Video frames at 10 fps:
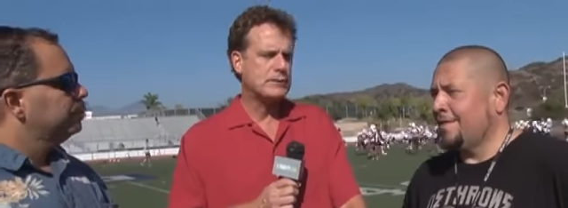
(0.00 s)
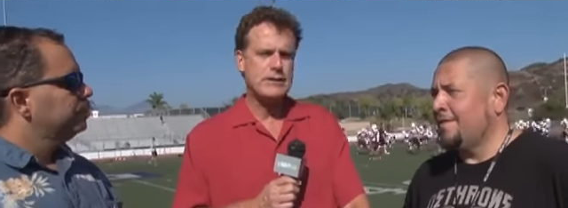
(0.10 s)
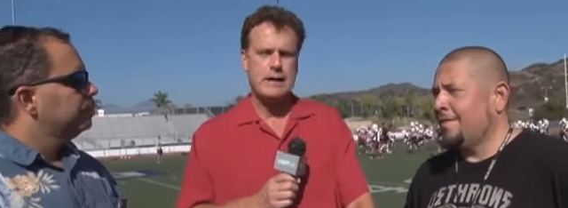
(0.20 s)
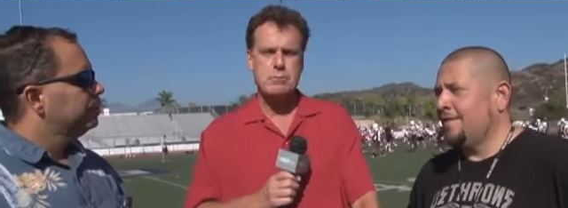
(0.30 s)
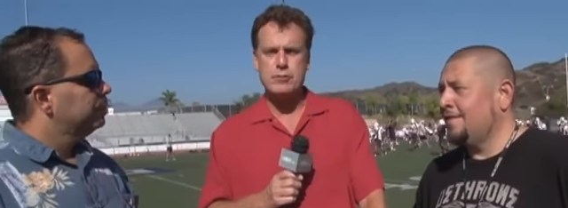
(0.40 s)
Speaker 1: We
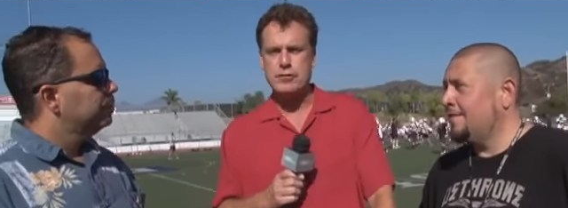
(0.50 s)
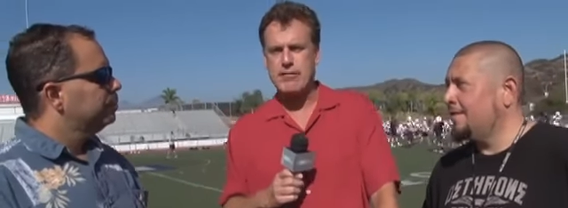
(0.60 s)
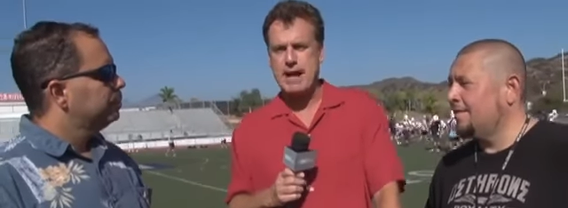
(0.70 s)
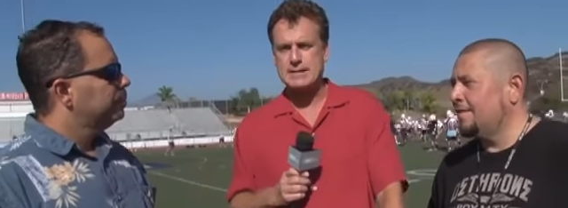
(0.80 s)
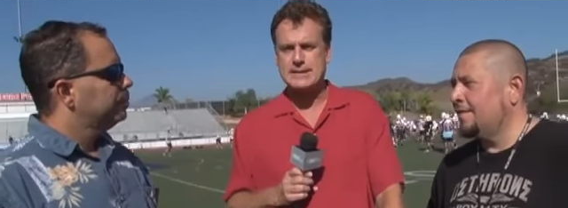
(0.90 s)
try and move it
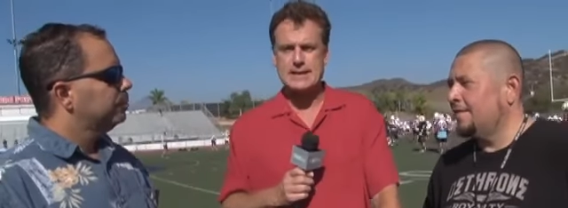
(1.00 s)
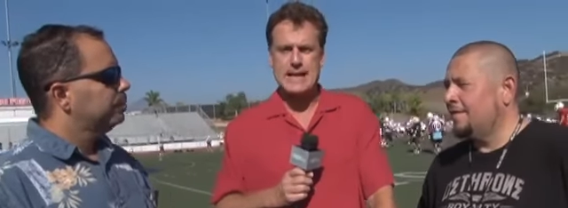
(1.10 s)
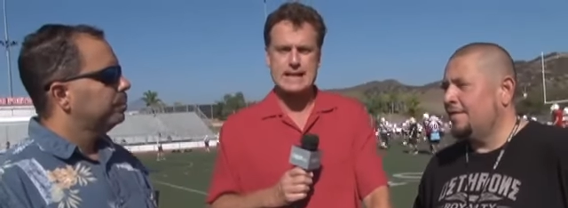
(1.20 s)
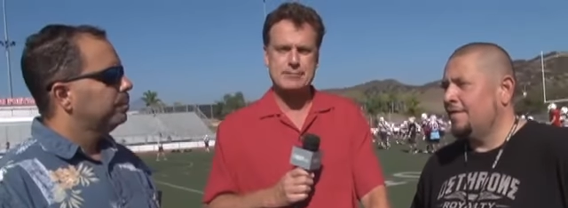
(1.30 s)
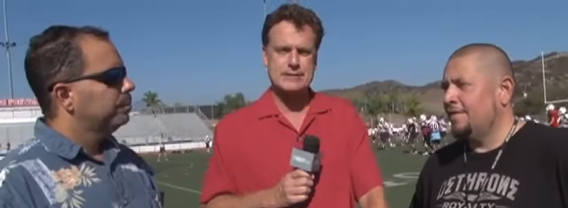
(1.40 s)
around and see a
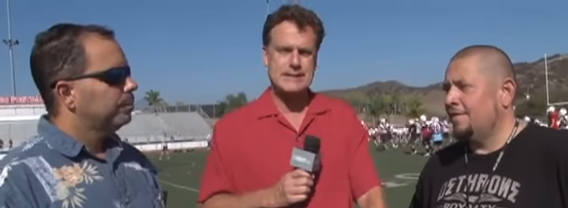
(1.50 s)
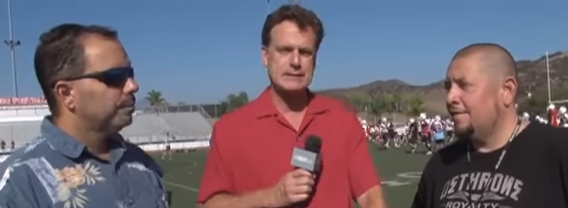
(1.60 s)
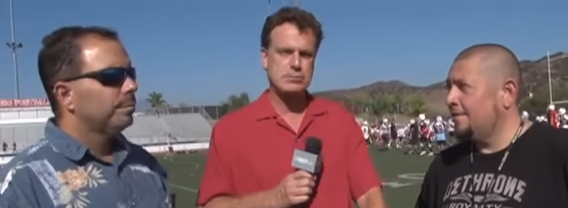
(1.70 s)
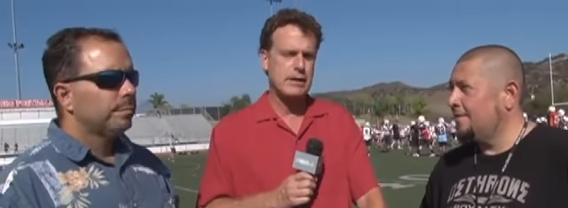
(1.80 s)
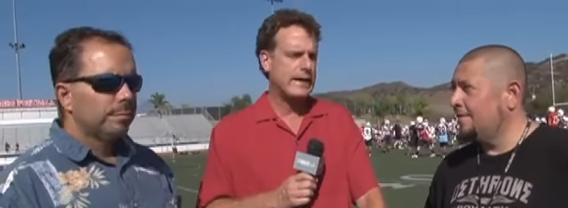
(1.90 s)
lot of different
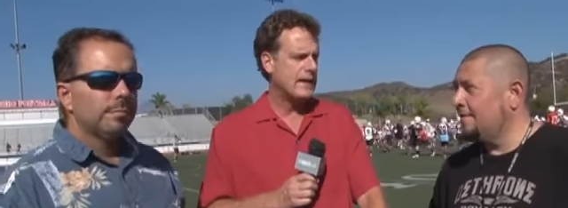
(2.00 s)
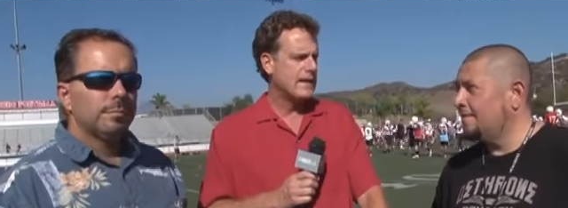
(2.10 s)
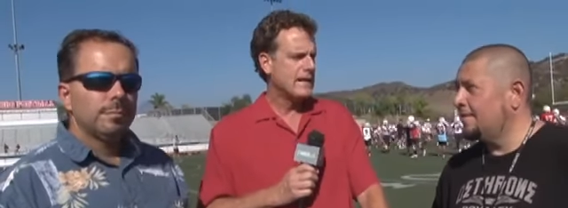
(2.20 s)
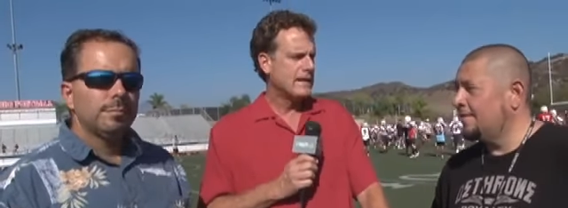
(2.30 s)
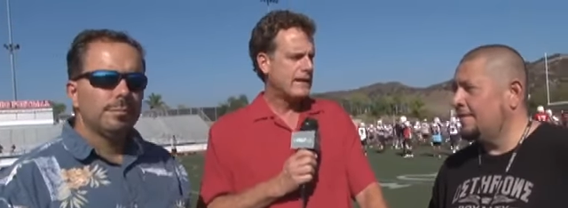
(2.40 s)
teams play.
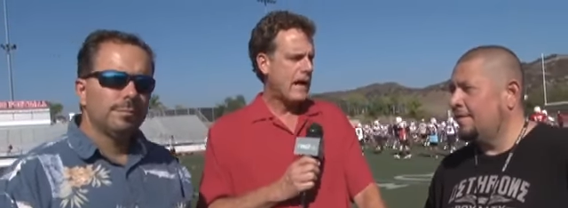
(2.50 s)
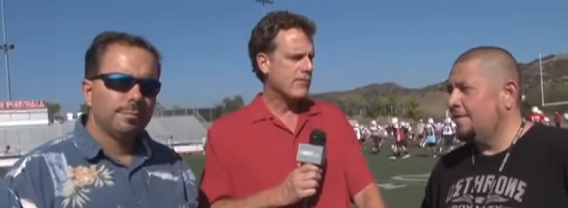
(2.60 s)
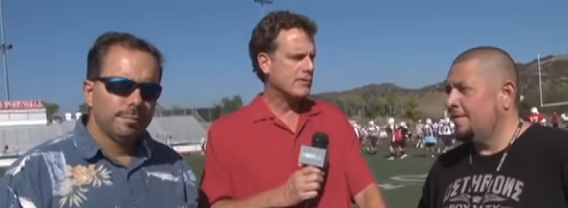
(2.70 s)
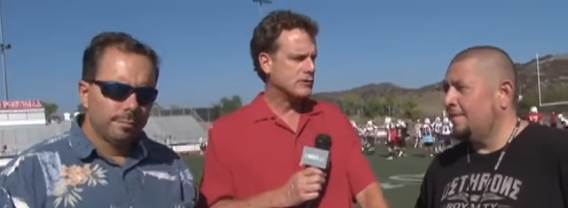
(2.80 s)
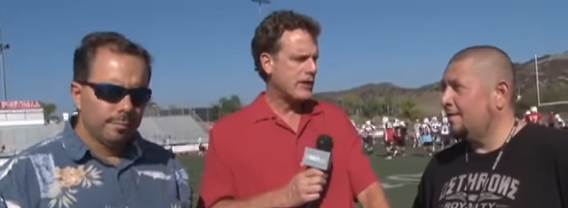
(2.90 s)
Calvary